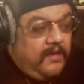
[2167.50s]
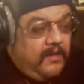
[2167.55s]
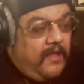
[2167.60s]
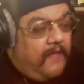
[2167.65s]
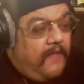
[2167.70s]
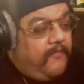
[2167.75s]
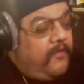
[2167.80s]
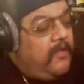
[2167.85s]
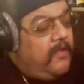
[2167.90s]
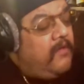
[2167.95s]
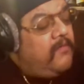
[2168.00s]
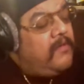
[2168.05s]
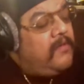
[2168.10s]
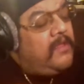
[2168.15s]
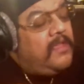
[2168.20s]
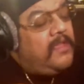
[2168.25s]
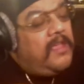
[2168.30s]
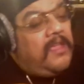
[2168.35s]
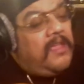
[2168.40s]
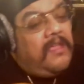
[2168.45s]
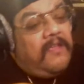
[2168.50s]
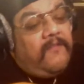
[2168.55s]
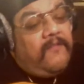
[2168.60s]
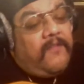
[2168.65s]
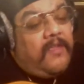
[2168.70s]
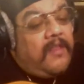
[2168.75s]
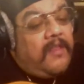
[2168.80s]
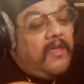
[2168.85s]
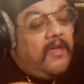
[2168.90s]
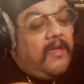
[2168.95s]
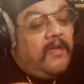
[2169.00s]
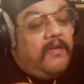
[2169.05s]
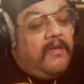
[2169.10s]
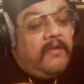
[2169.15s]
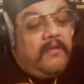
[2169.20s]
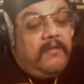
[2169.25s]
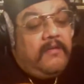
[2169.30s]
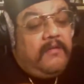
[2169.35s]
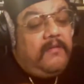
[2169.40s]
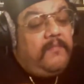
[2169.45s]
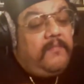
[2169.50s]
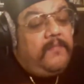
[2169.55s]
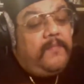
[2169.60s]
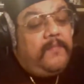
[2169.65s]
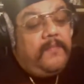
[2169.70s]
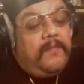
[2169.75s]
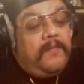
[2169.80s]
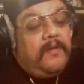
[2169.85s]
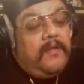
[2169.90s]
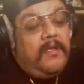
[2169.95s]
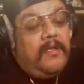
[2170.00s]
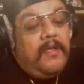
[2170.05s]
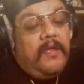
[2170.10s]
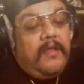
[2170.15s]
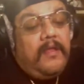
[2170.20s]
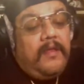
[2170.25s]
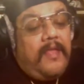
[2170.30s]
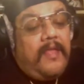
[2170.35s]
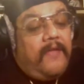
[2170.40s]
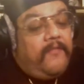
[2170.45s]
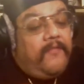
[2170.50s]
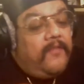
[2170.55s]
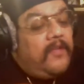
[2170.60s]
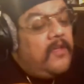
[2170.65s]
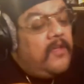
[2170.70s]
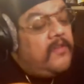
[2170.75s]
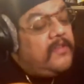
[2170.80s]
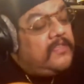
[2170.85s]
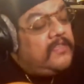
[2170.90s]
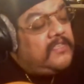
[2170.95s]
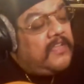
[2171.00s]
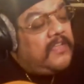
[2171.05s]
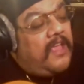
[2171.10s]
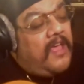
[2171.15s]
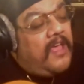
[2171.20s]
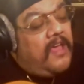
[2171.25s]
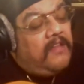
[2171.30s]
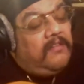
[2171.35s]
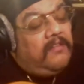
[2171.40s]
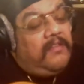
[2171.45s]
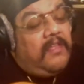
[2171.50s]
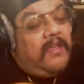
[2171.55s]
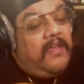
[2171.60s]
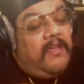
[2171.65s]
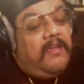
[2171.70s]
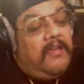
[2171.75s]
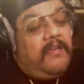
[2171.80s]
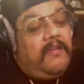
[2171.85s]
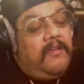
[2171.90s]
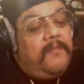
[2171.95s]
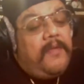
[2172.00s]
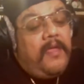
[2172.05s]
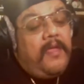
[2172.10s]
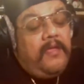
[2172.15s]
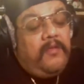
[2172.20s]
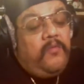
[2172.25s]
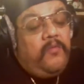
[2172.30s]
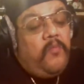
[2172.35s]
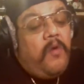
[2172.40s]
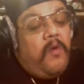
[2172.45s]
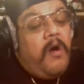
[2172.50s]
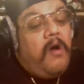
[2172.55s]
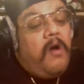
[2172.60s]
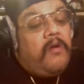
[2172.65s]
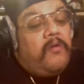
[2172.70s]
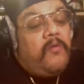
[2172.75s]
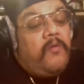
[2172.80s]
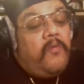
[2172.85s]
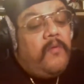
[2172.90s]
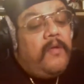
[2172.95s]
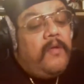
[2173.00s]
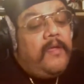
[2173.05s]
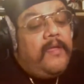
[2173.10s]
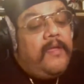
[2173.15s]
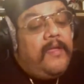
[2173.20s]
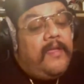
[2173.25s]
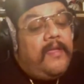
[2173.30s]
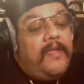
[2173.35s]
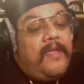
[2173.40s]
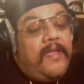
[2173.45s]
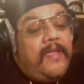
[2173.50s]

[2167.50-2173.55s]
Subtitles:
Never gonna give it up, never gonna settle up and walk away.